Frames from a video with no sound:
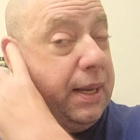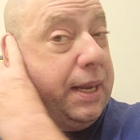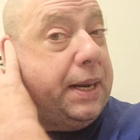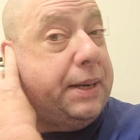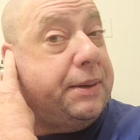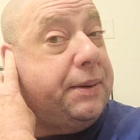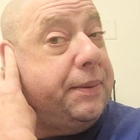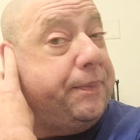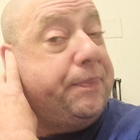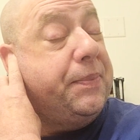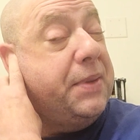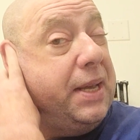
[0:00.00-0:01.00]
And
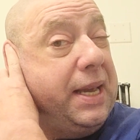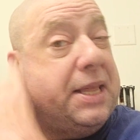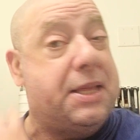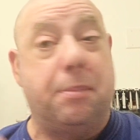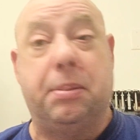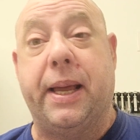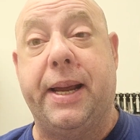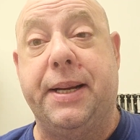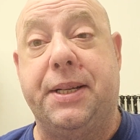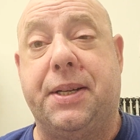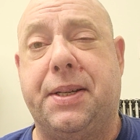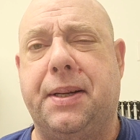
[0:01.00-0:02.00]
you get the
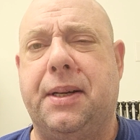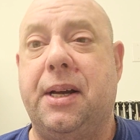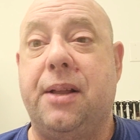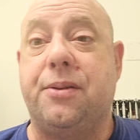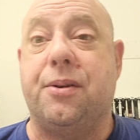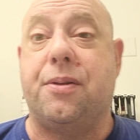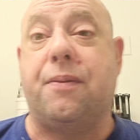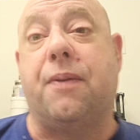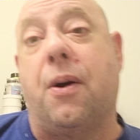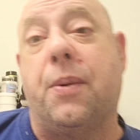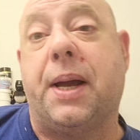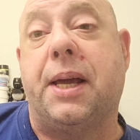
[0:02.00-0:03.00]
blades, they're
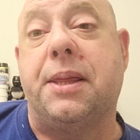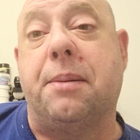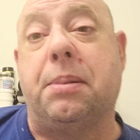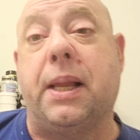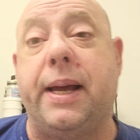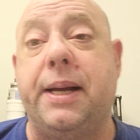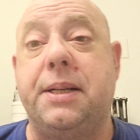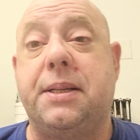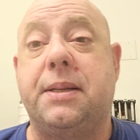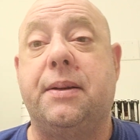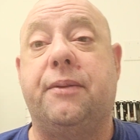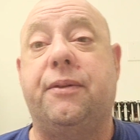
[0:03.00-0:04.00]
throwing in the
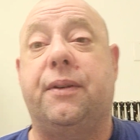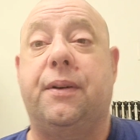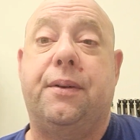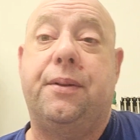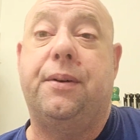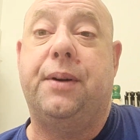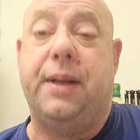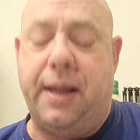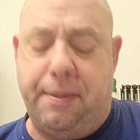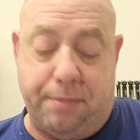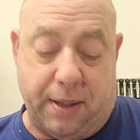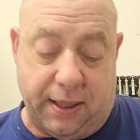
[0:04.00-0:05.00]
blades for
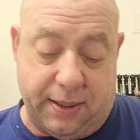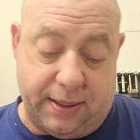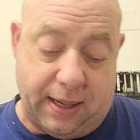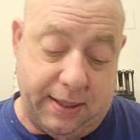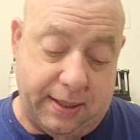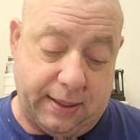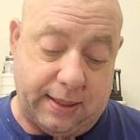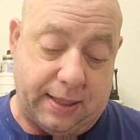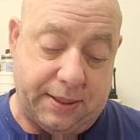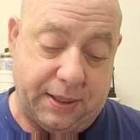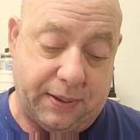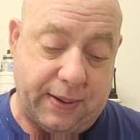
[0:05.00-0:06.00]
$38. I think
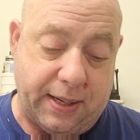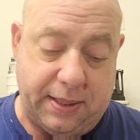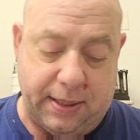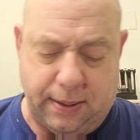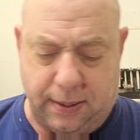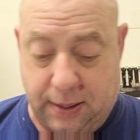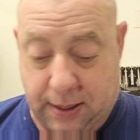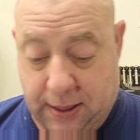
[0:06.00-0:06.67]
that's a great deal.